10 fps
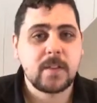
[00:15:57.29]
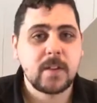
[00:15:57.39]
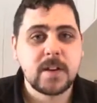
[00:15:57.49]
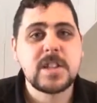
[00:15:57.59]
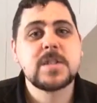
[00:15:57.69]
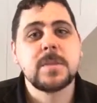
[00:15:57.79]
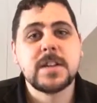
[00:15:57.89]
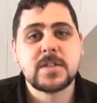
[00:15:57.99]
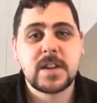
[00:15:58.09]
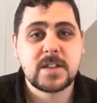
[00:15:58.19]
The legitimate
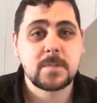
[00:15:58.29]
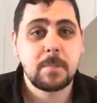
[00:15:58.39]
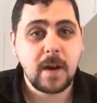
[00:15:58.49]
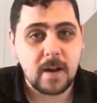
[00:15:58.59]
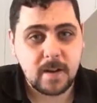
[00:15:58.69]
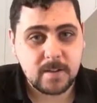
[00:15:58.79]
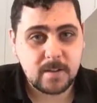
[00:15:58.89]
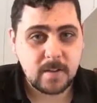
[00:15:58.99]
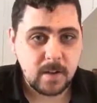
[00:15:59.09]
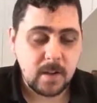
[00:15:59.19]
interest has
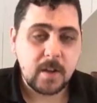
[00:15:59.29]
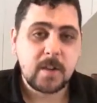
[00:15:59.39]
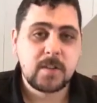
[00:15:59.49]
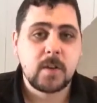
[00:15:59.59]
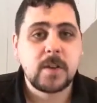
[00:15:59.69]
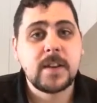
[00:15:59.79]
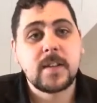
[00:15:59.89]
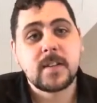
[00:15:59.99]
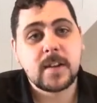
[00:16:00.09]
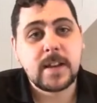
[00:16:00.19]
passed, so you need to
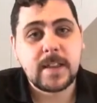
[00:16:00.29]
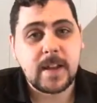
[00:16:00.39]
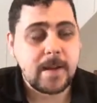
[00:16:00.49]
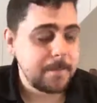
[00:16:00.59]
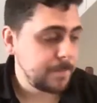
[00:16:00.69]
delete that.